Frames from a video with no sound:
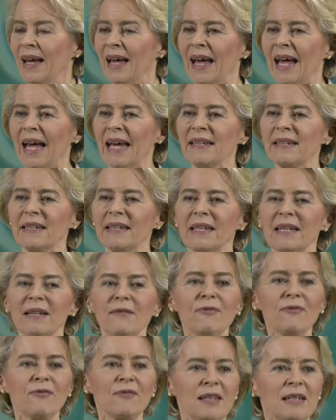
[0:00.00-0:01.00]
And
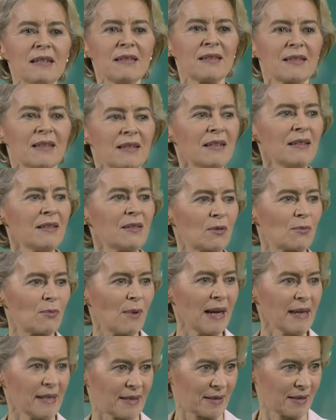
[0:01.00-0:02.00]
if this is
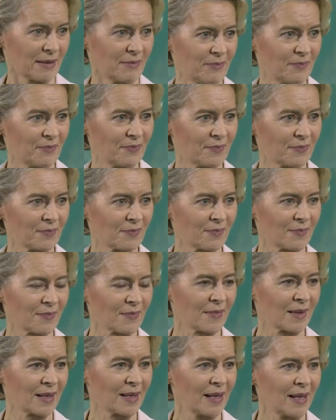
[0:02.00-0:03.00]
right,
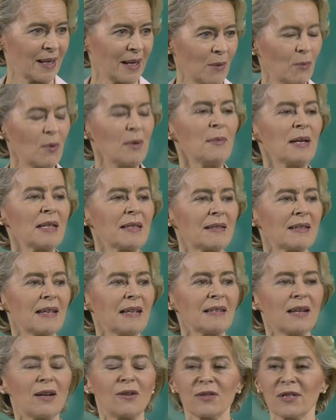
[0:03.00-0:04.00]
we must
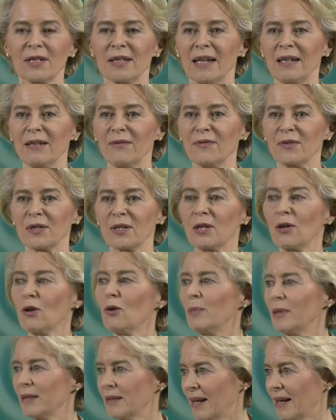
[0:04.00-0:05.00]
set ourselves
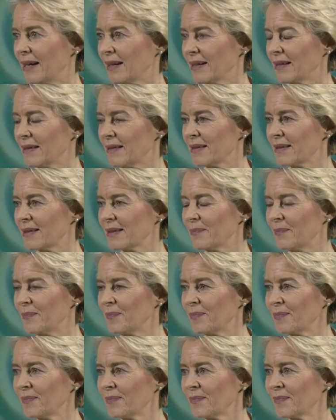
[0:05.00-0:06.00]
global targets,
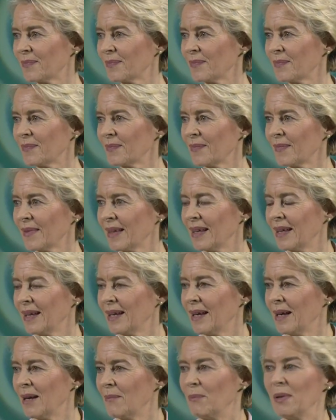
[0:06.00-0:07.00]

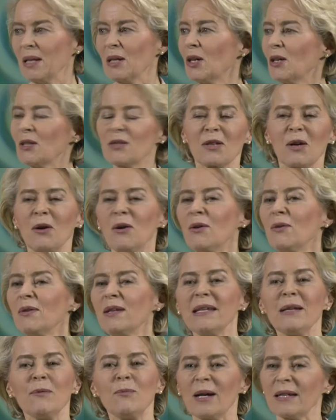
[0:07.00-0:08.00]
because
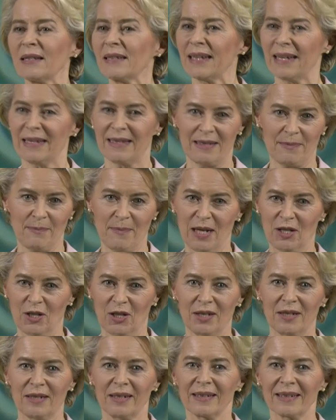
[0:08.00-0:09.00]
only what gets
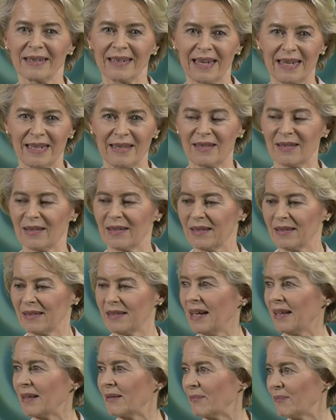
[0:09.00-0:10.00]
measured gets
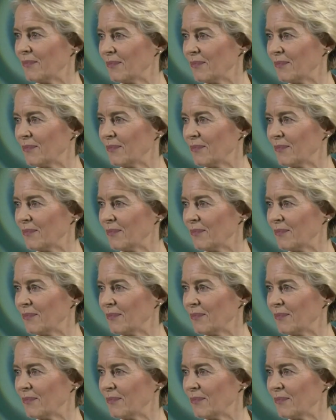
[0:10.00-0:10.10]
done.